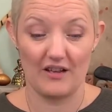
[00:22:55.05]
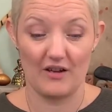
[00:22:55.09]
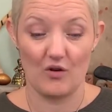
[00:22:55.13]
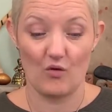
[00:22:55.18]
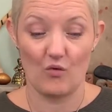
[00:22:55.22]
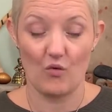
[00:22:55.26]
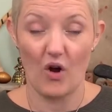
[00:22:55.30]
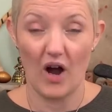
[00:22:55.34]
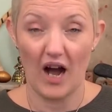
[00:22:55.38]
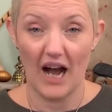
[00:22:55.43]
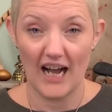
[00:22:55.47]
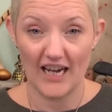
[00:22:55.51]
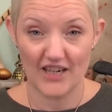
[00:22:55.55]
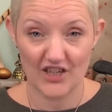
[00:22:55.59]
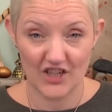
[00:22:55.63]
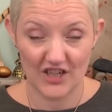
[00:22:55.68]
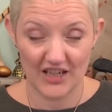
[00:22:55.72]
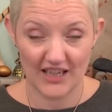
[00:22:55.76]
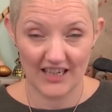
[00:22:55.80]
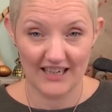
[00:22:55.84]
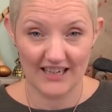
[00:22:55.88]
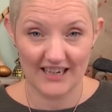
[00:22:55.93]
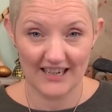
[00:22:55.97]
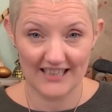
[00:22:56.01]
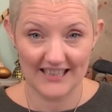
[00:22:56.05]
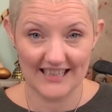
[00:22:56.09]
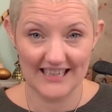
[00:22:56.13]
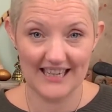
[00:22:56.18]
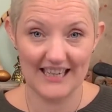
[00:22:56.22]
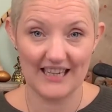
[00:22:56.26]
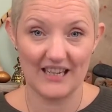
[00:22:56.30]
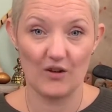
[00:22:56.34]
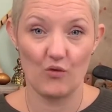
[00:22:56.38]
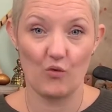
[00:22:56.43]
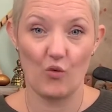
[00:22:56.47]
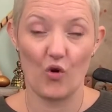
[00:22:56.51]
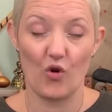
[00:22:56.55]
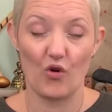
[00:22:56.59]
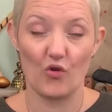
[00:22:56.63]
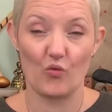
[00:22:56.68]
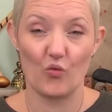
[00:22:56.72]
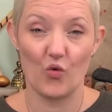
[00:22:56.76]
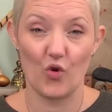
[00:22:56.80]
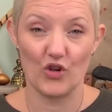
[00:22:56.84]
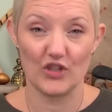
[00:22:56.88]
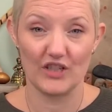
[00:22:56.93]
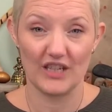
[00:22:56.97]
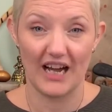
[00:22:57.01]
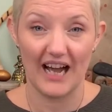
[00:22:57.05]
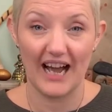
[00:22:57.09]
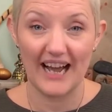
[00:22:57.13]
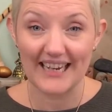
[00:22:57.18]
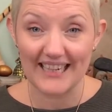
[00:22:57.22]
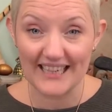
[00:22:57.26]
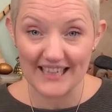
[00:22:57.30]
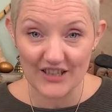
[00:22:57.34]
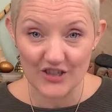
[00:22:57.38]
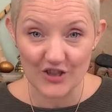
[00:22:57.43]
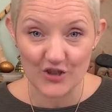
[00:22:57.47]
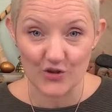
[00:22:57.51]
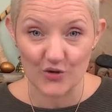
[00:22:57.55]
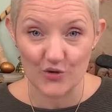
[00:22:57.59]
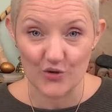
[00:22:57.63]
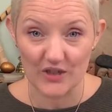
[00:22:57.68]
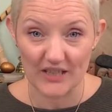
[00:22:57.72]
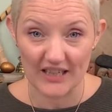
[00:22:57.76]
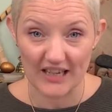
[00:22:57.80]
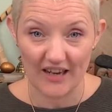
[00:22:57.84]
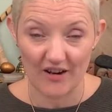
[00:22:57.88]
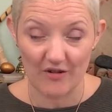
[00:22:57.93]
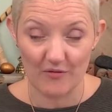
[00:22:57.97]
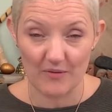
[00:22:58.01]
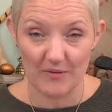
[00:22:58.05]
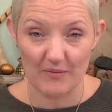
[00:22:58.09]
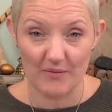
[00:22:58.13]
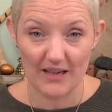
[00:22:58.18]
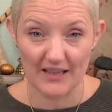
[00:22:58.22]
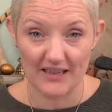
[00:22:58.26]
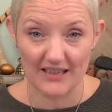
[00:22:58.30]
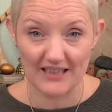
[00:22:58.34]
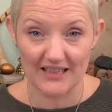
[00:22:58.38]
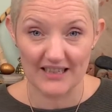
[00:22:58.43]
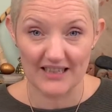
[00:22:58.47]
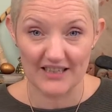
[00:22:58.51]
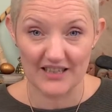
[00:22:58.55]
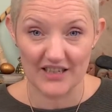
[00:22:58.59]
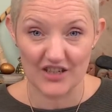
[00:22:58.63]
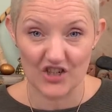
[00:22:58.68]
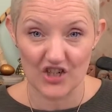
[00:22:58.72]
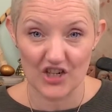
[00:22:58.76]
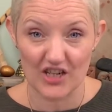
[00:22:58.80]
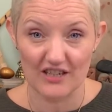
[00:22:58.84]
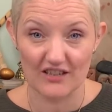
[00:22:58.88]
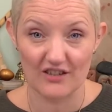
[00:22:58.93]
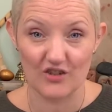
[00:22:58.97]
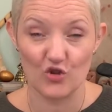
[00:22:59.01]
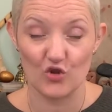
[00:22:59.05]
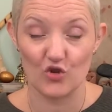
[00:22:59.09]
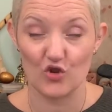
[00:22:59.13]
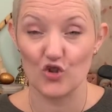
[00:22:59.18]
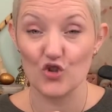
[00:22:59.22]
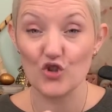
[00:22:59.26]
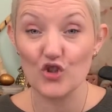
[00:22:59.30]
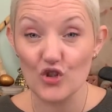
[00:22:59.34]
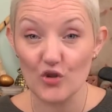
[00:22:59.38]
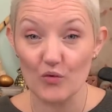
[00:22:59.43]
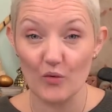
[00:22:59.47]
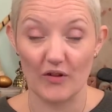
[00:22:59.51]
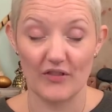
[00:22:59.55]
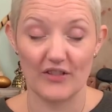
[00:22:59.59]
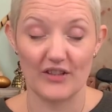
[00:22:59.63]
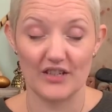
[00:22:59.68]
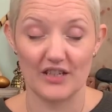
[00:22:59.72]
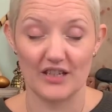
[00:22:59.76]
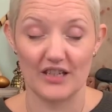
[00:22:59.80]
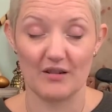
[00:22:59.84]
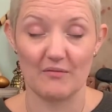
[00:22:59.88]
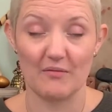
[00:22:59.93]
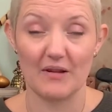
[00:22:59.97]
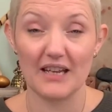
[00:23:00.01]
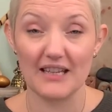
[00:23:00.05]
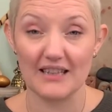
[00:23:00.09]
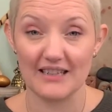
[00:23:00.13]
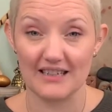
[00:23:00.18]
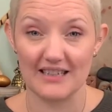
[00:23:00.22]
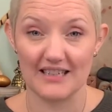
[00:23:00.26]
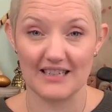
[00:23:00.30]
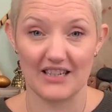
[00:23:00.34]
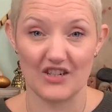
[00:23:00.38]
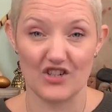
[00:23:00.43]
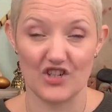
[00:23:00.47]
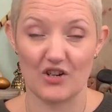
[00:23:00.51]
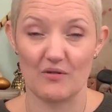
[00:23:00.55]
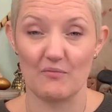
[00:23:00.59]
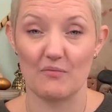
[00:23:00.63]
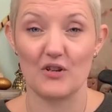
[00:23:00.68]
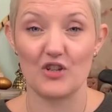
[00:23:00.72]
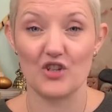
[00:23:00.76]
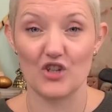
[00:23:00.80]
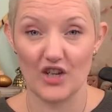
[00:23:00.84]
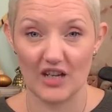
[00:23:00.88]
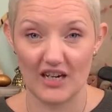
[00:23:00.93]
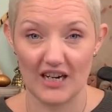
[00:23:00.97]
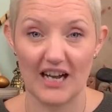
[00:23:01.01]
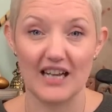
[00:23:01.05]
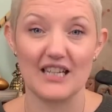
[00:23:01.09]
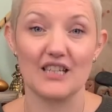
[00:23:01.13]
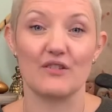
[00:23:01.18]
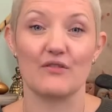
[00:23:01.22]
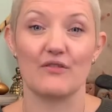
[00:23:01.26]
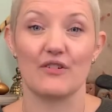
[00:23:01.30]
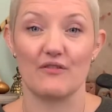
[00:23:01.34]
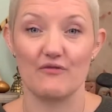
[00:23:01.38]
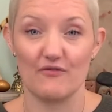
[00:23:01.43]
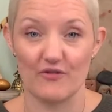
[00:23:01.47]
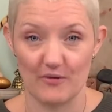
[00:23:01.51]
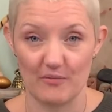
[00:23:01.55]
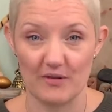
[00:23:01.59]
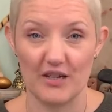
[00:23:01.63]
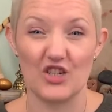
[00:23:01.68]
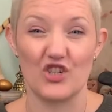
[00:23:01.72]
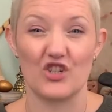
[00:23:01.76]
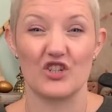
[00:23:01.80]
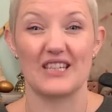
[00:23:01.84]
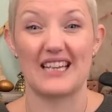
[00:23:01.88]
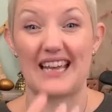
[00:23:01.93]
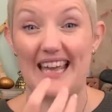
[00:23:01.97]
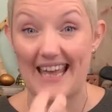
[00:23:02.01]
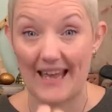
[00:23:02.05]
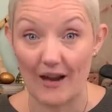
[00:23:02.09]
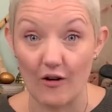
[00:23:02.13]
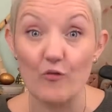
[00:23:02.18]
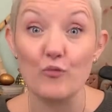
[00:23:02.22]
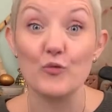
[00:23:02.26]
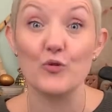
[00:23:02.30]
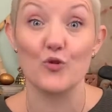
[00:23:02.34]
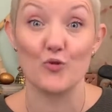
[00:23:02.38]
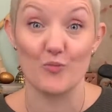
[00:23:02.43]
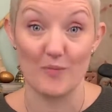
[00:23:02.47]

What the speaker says: What action can I take? What do I need to know to help me make this decision? So you're the one that's going to make the decision, but you can ask for information to help you